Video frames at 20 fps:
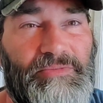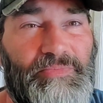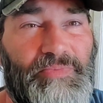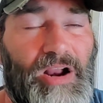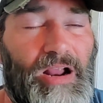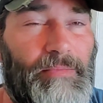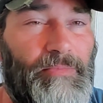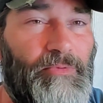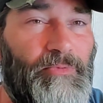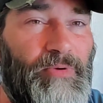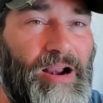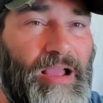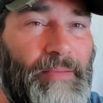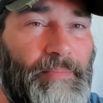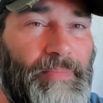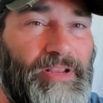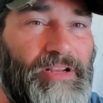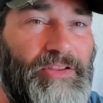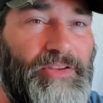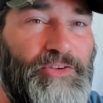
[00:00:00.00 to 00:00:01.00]
probably
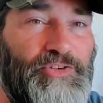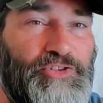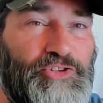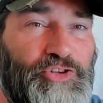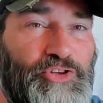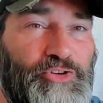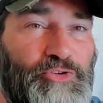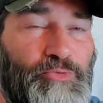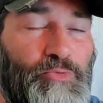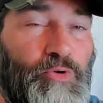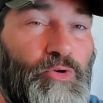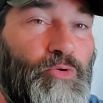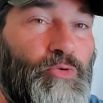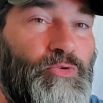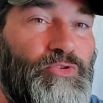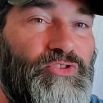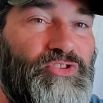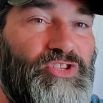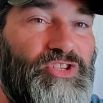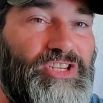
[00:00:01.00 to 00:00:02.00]
around middle of June, we're
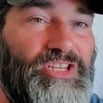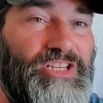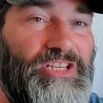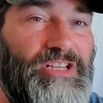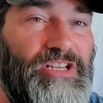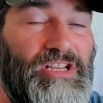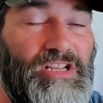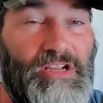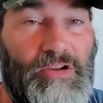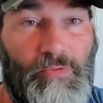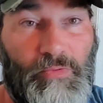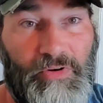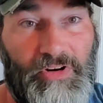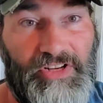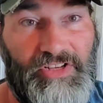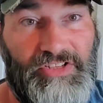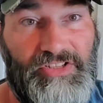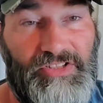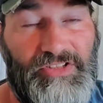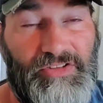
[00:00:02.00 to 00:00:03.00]
going to see where
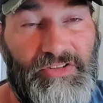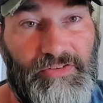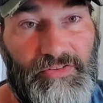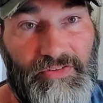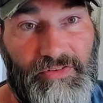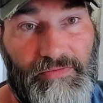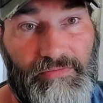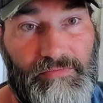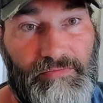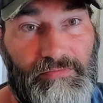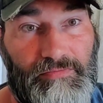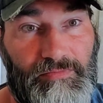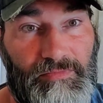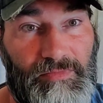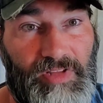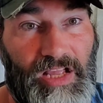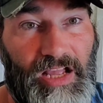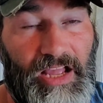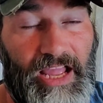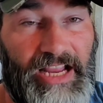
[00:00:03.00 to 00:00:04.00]
this
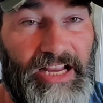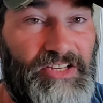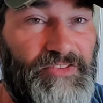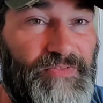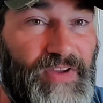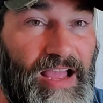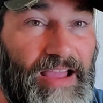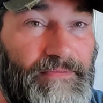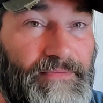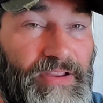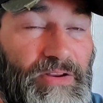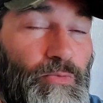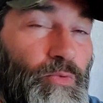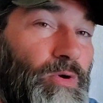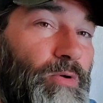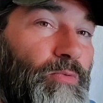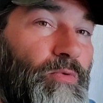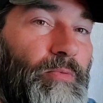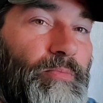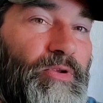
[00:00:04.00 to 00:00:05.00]

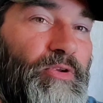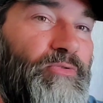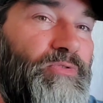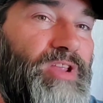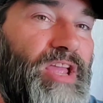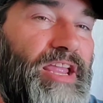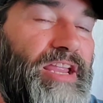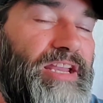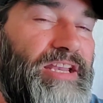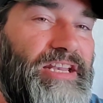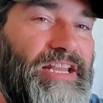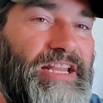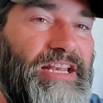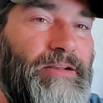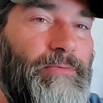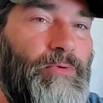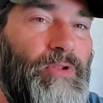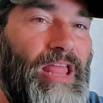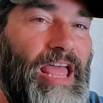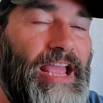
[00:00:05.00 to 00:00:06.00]
H5N1 will mutate, and then
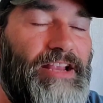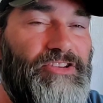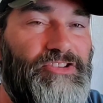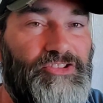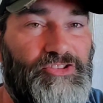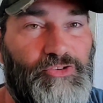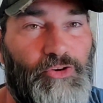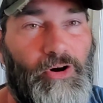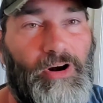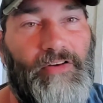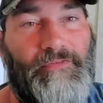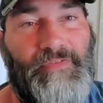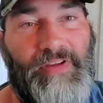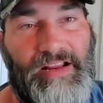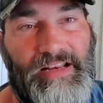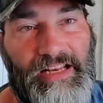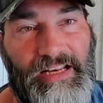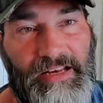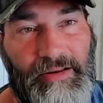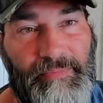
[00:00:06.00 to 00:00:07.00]
it will actually start
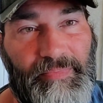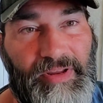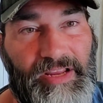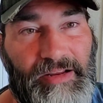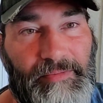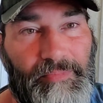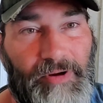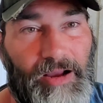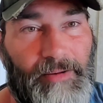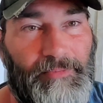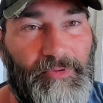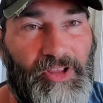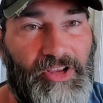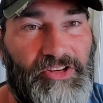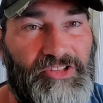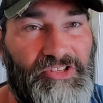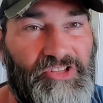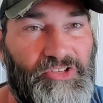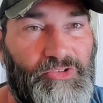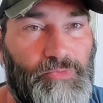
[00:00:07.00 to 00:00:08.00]
affecting the pig
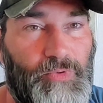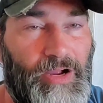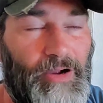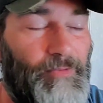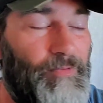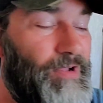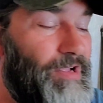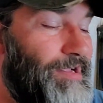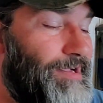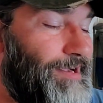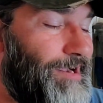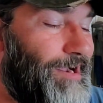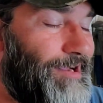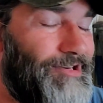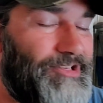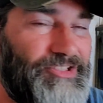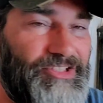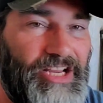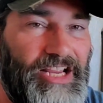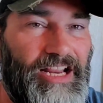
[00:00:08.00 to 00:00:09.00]
population as well.
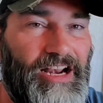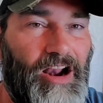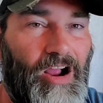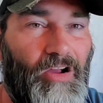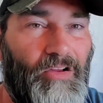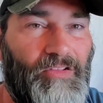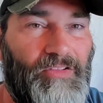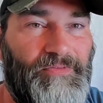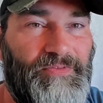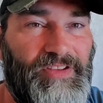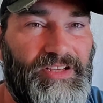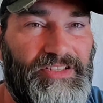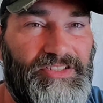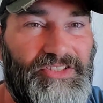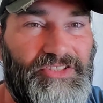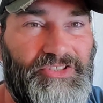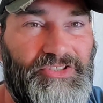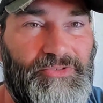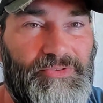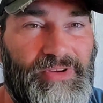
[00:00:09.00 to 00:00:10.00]
Understand, all of this
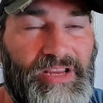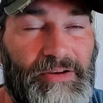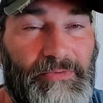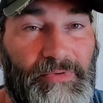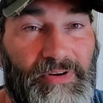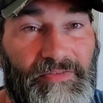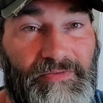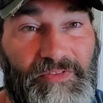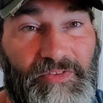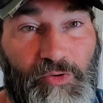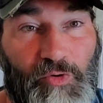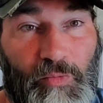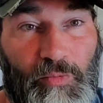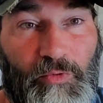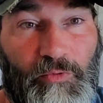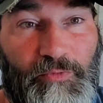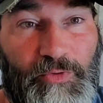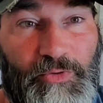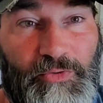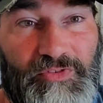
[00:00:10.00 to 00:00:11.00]
is to get rid of the
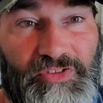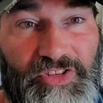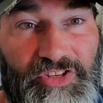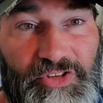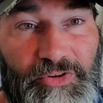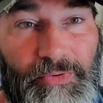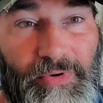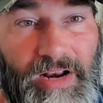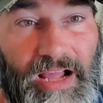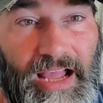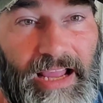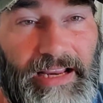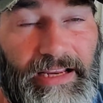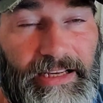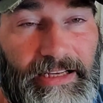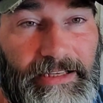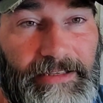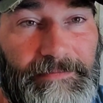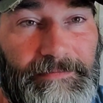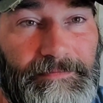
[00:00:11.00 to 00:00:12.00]
normal foods that you and I
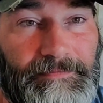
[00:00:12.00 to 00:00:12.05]
eat.